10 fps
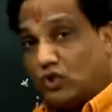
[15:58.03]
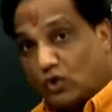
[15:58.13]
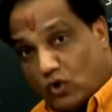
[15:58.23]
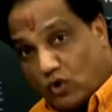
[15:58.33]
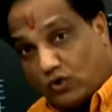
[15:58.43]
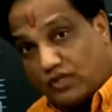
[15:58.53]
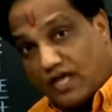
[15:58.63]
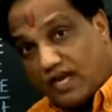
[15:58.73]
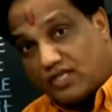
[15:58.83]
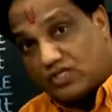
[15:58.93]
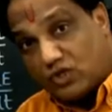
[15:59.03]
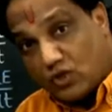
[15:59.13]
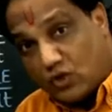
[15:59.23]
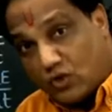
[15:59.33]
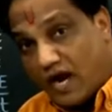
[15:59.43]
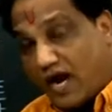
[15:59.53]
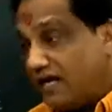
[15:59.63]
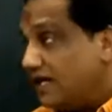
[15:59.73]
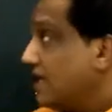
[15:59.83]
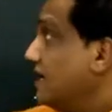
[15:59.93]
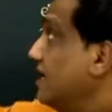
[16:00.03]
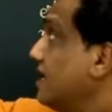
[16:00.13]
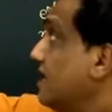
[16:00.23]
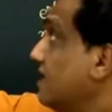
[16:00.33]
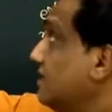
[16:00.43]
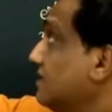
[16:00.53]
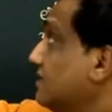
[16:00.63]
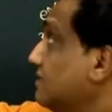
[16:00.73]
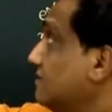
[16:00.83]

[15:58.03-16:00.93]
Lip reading: though there is no entering current.